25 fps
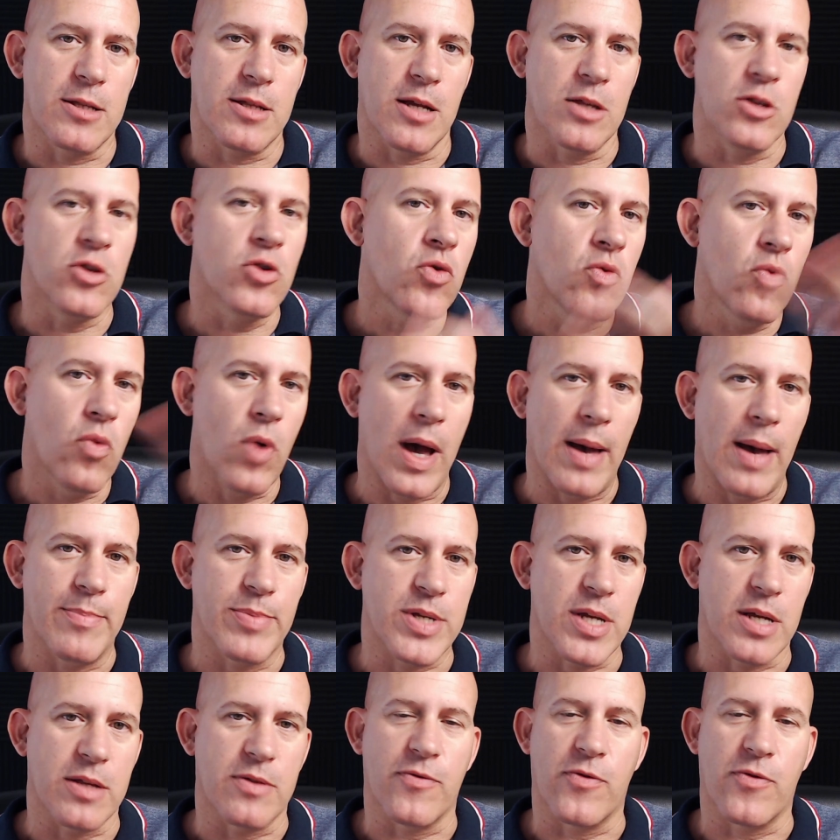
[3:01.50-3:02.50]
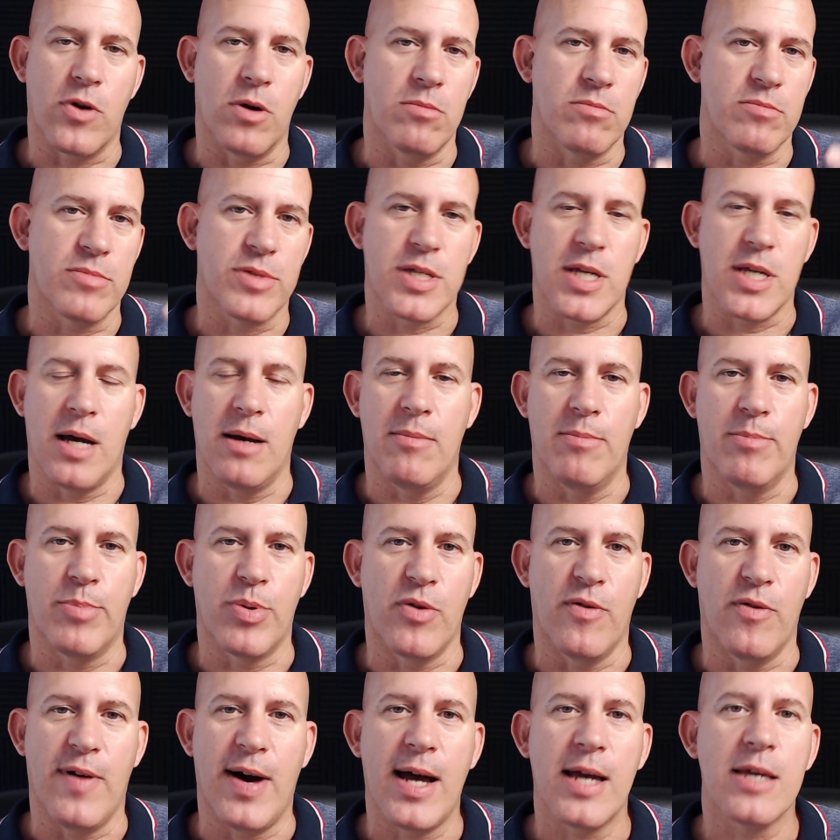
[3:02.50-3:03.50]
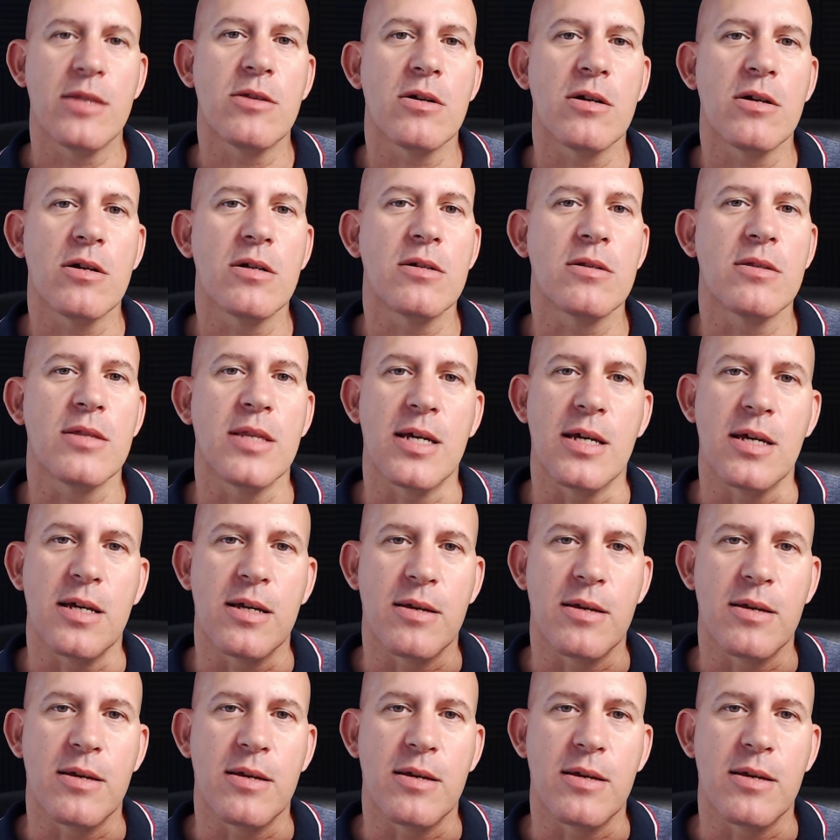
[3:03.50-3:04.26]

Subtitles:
a new website from some provider. They